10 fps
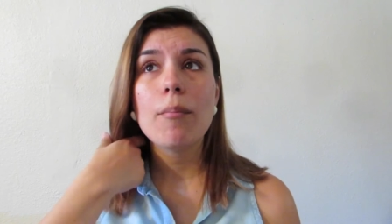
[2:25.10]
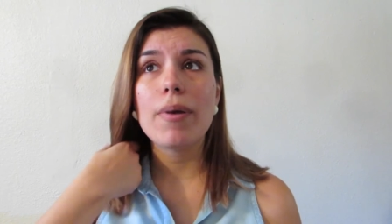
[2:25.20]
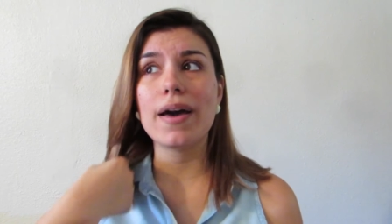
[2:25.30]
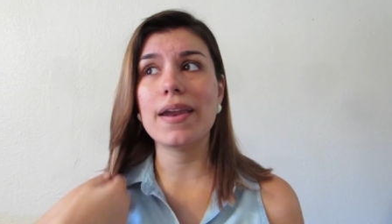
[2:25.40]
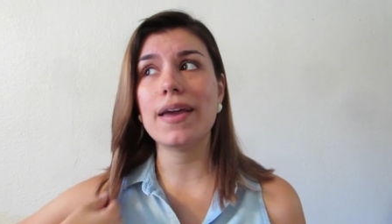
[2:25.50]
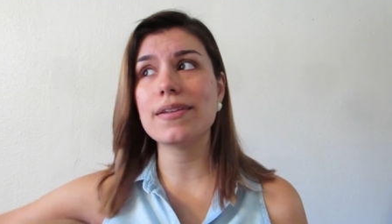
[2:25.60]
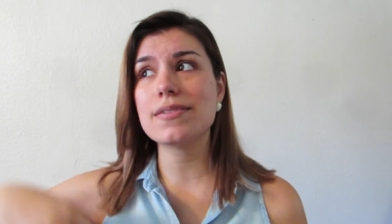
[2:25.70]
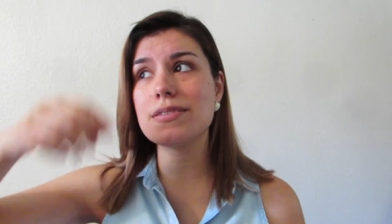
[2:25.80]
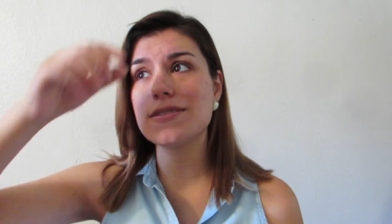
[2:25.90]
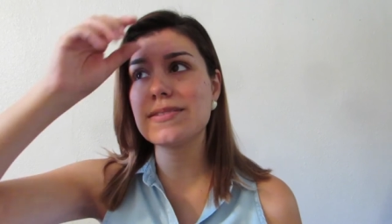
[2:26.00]
But
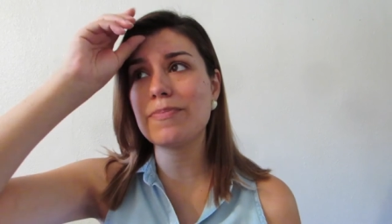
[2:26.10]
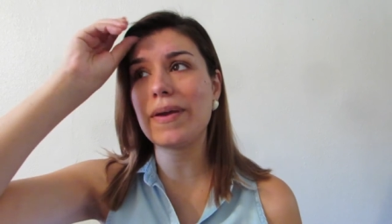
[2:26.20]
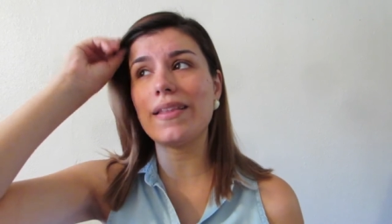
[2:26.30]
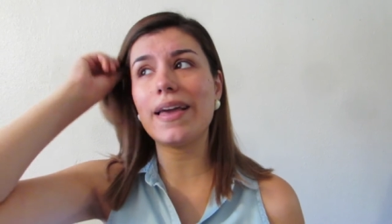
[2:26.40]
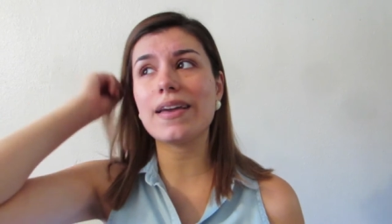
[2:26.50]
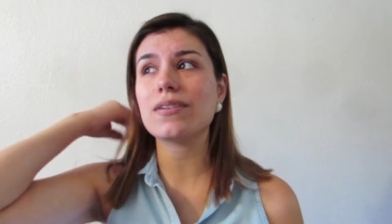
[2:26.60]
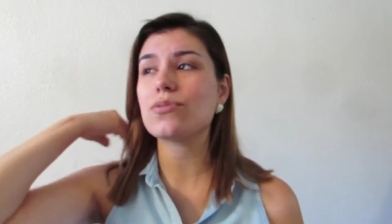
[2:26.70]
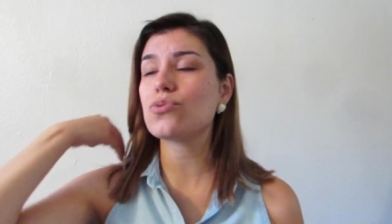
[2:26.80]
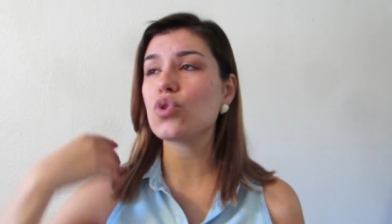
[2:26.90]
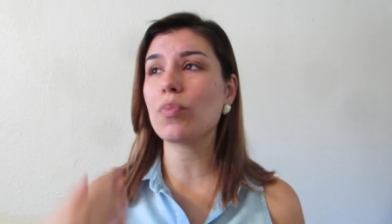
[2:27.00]
it's been like
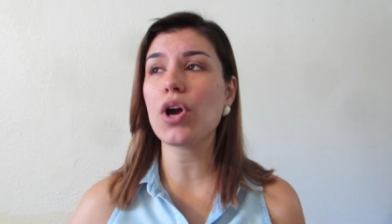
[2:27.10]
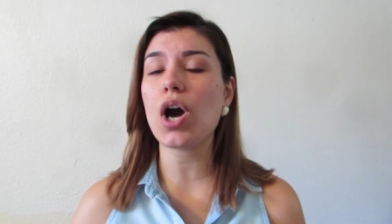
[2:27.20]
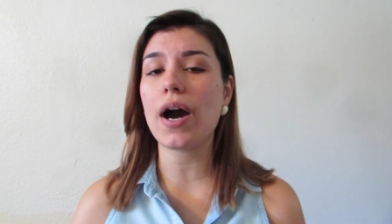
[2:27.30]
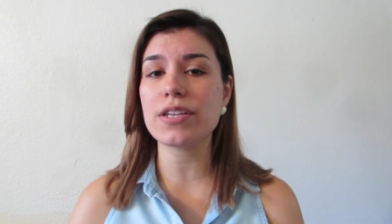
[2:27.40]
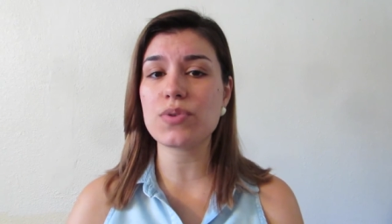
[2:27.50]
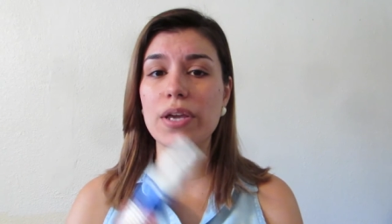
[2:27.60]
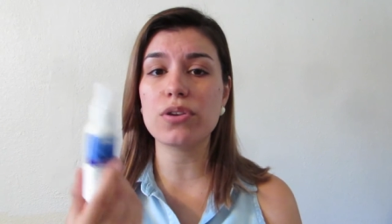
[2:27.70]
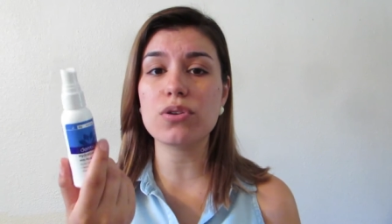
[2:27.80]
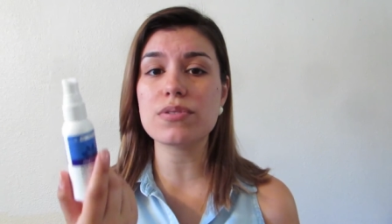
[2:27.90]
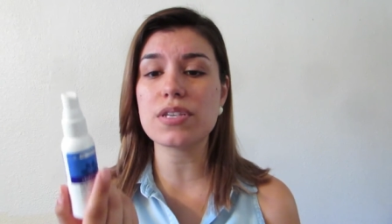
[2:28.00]
super hot. So I
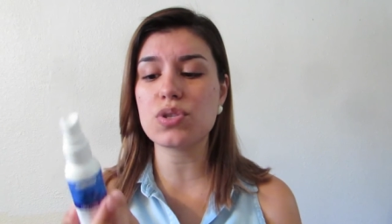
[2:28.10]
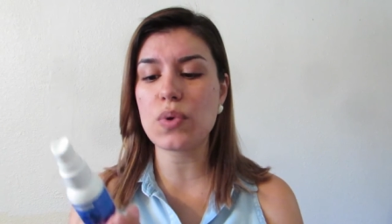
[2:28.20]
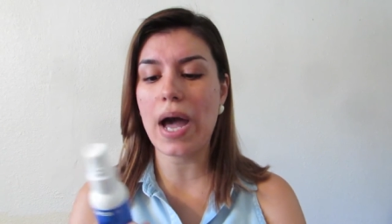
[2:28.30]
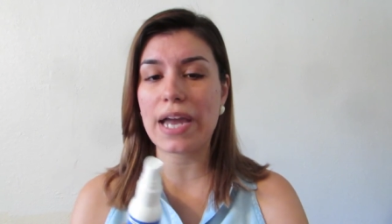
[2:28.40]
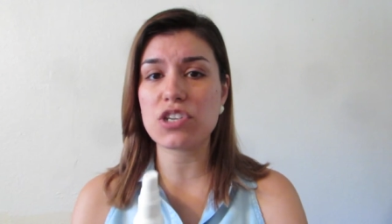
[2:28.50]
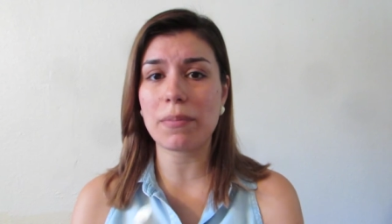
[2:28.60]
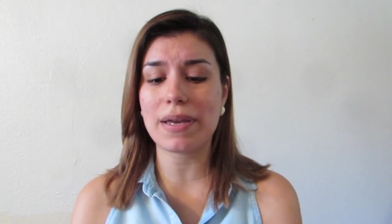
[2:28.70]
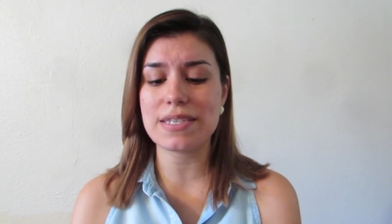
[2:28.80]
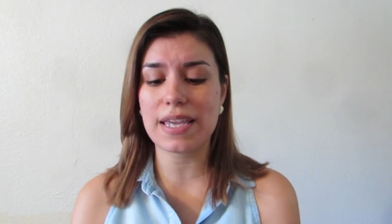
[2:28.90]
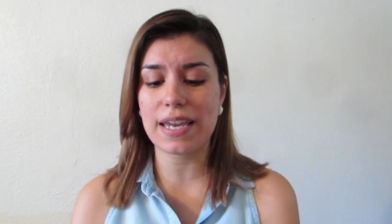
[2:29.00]
use this to hydrate
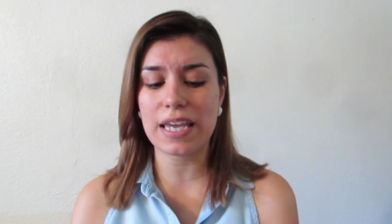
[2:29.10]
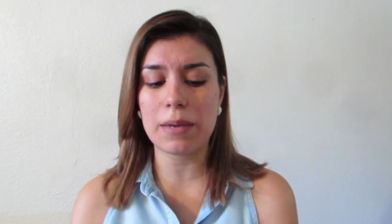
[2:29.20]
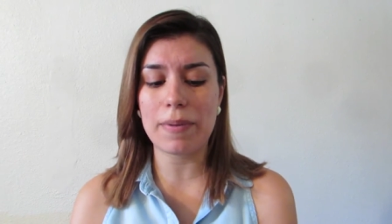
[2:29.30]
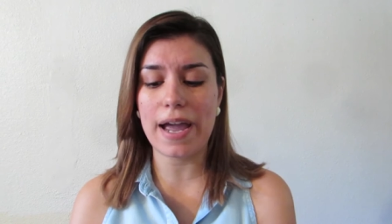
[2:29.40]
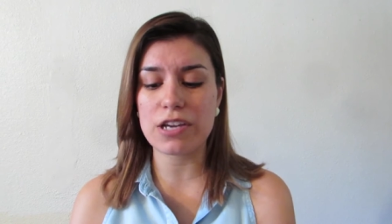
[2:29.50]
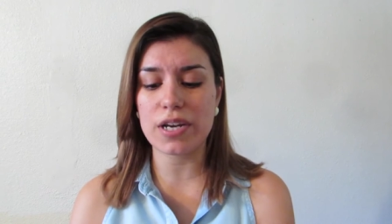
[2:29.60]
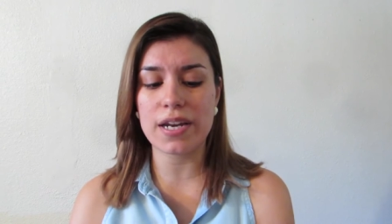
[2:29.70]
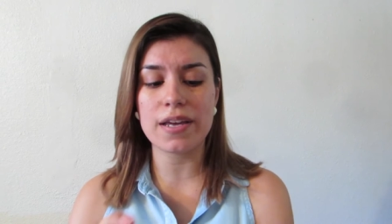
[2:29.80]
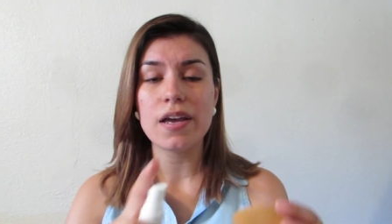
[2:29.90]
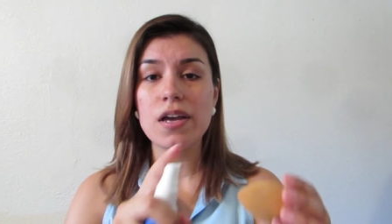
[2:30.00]
my skin and keep it
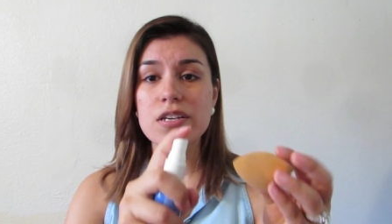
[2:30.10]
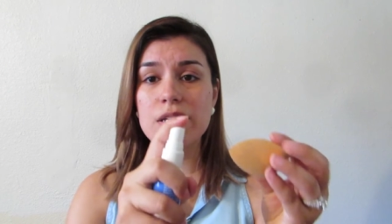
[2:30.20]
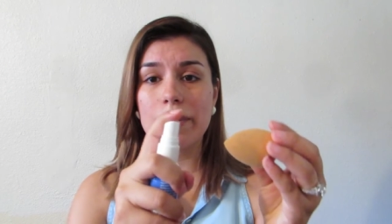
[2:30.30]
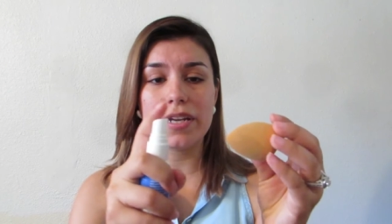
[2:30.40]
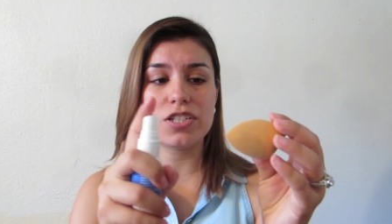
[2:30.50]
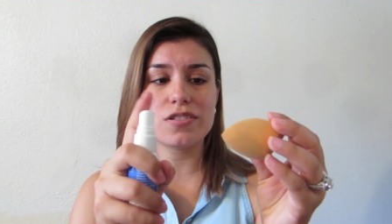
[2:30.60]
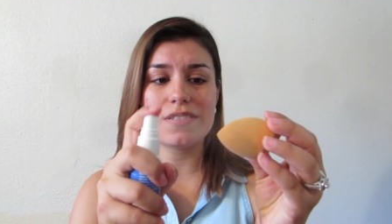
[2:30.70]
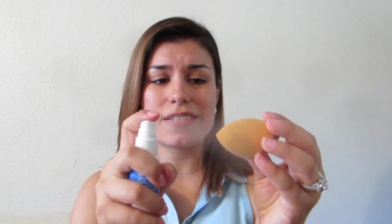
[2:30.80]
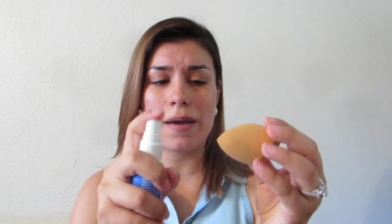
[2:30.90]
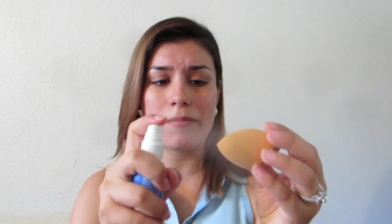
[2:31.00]
hydrated. So I'm going to
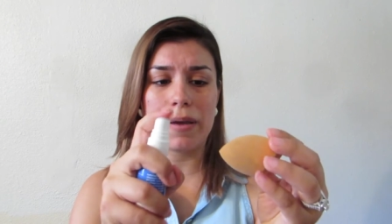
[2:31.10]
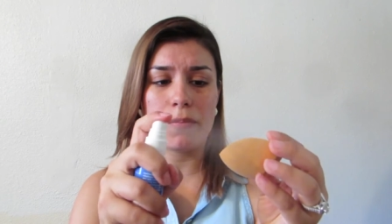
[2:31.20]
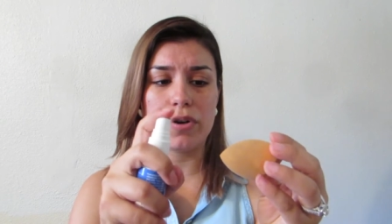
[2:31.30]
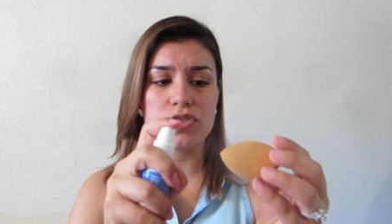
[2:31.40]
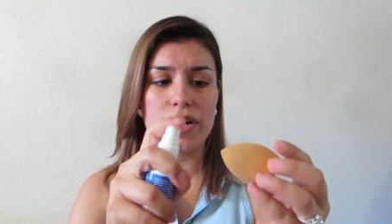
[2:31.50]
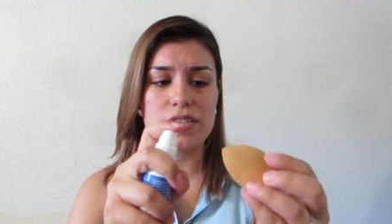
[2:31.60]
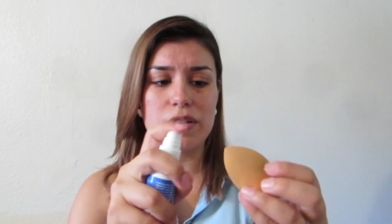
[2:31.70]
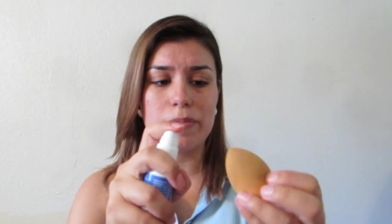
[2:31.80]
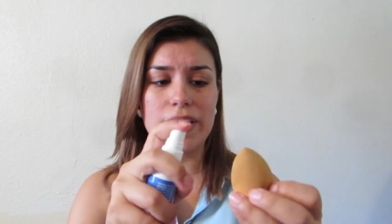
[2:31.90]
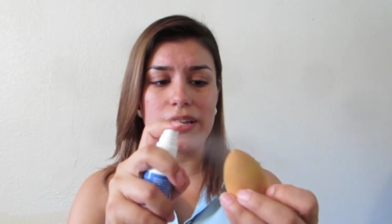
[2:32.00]
just damp my
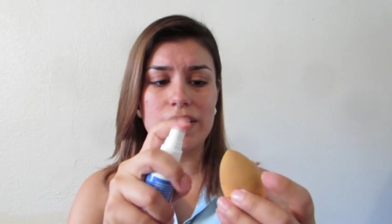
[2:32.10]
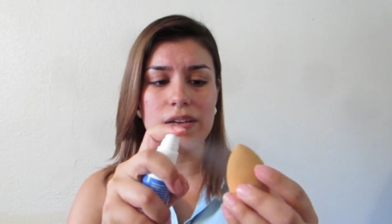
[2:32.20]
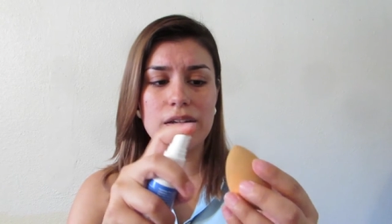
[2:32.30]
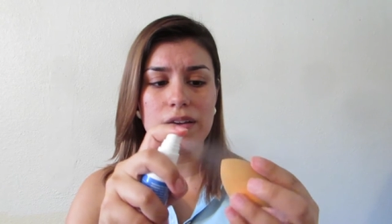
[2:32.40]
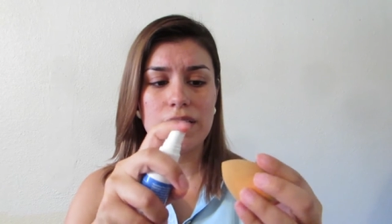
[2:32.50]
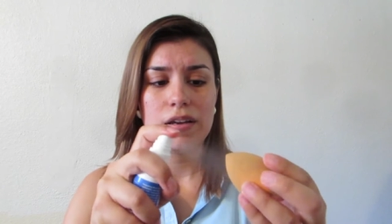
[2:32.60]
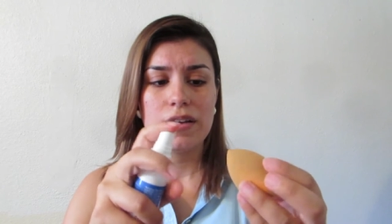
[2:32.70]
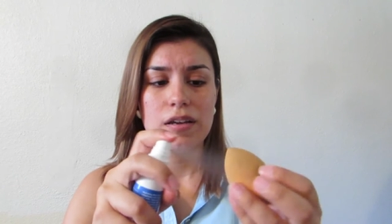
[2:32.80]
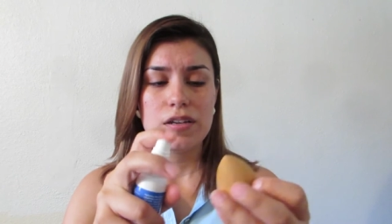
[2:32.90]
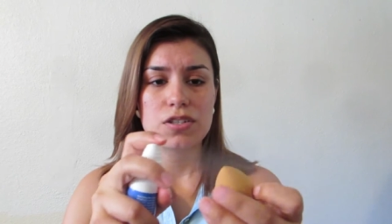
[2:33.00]
moisturizer a bit.
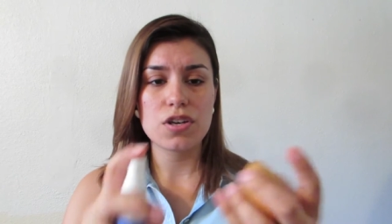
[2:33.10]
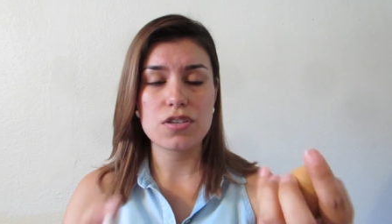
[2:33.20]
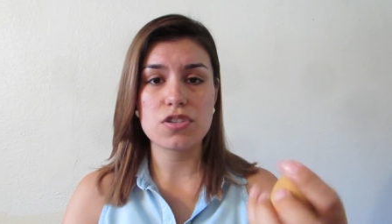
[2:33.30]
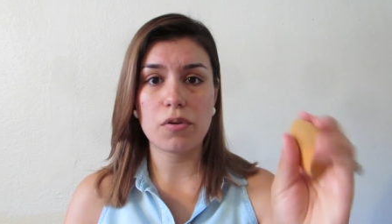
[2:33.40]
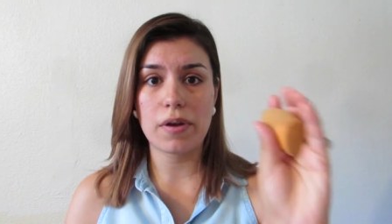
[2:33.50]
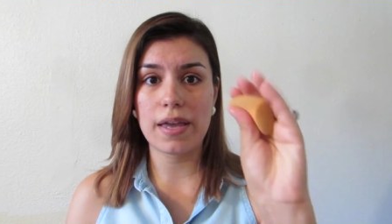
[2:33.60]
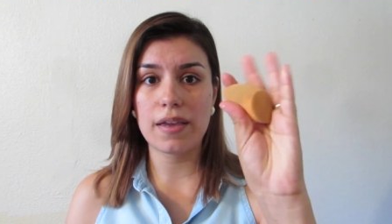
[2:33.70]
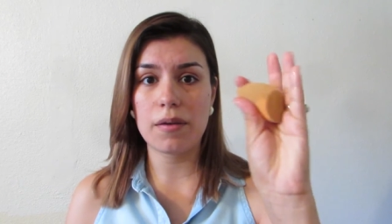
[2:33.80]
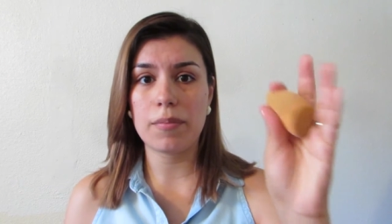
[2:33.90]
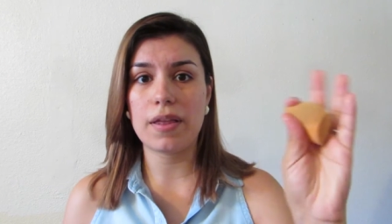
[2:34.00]
Just so
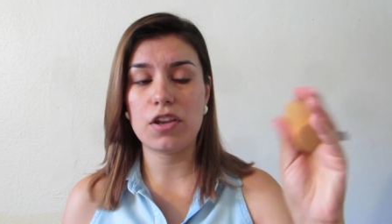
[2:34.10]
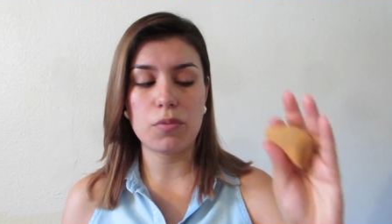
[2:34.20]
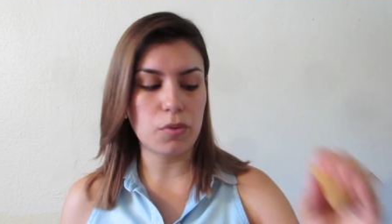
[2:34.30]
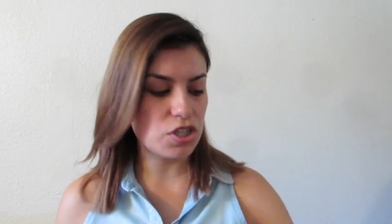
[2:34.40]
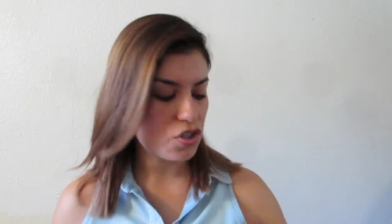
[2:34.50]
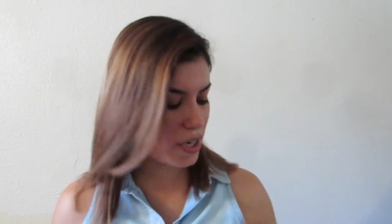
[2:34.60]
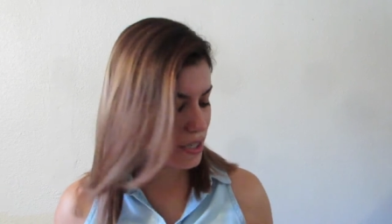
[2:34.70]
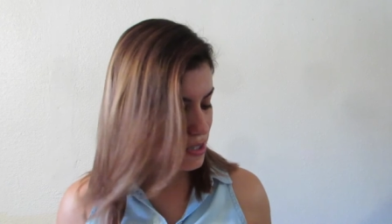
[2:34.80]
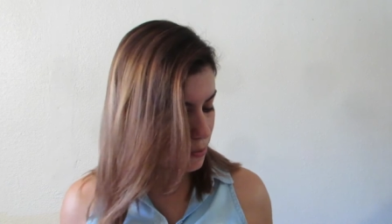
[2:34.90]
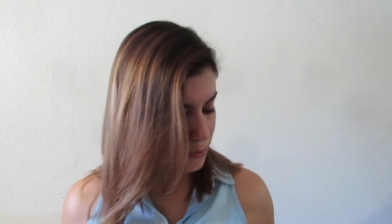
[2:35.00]
it can be a little
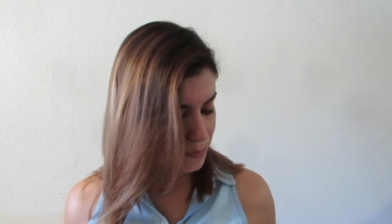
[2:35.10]
moisturized.